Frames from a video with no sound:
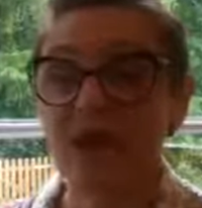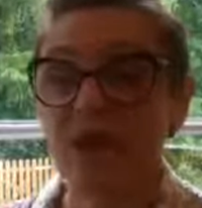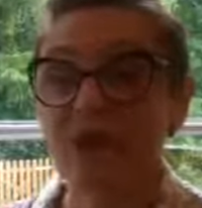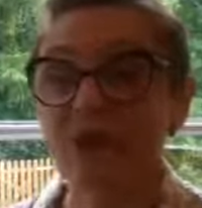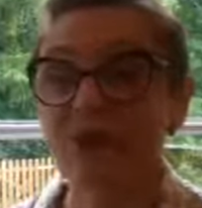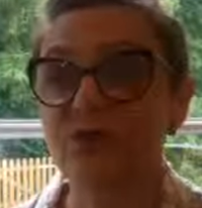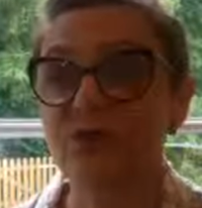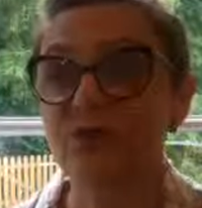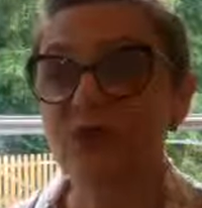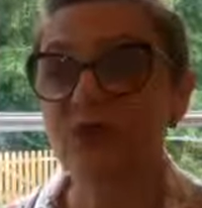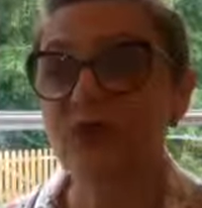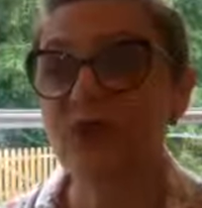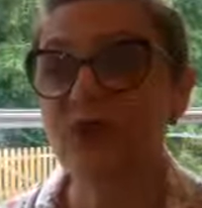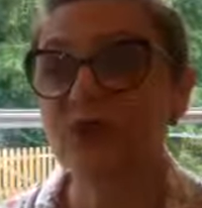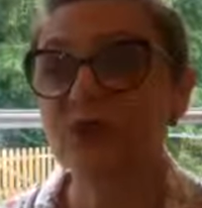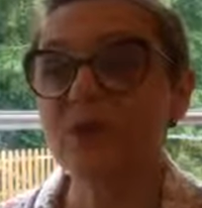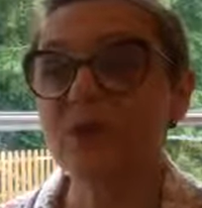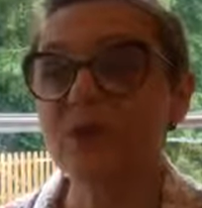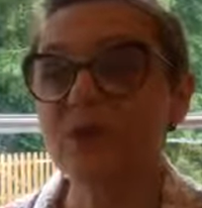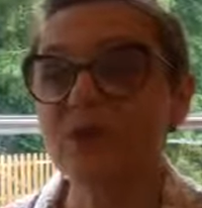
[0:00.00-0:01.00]
The
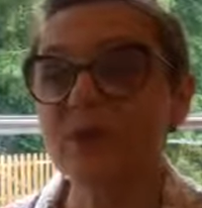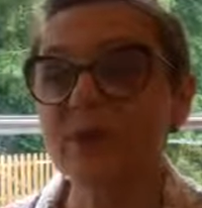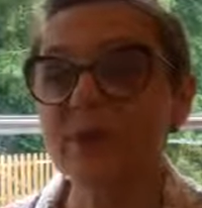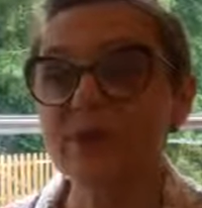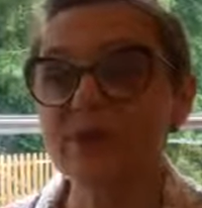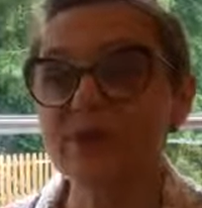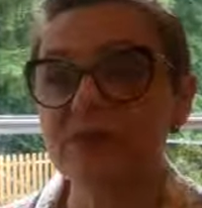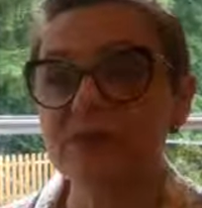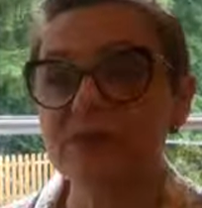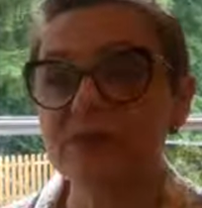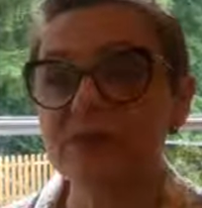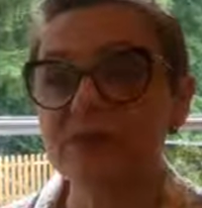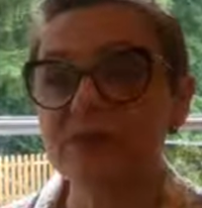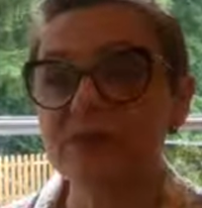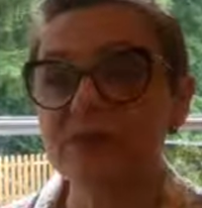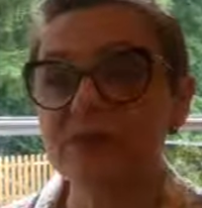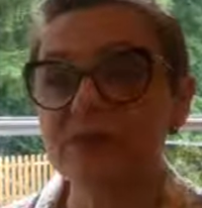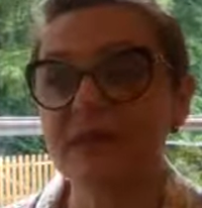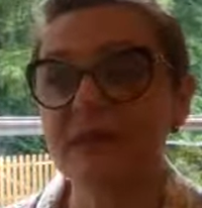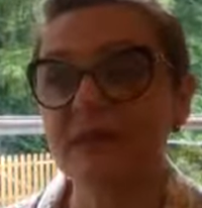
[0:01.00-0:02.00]
very
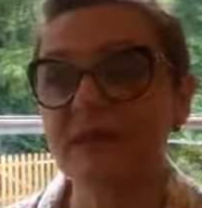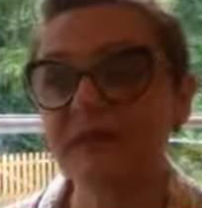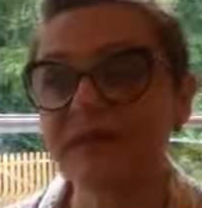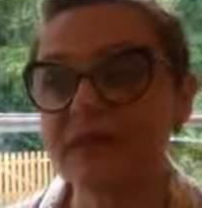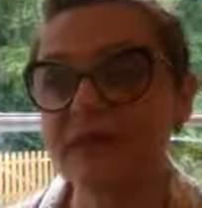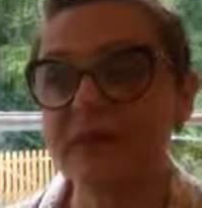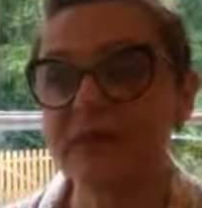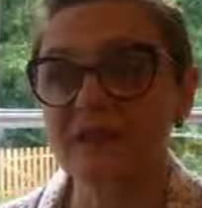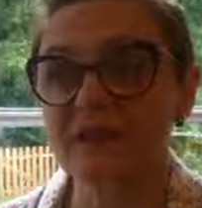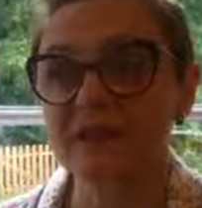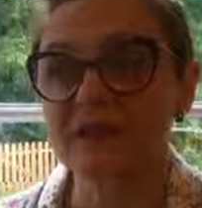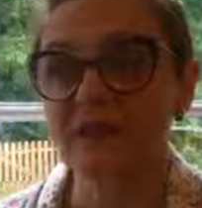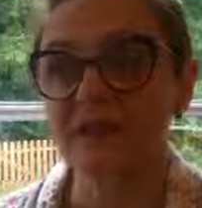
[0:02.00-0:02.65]
important thing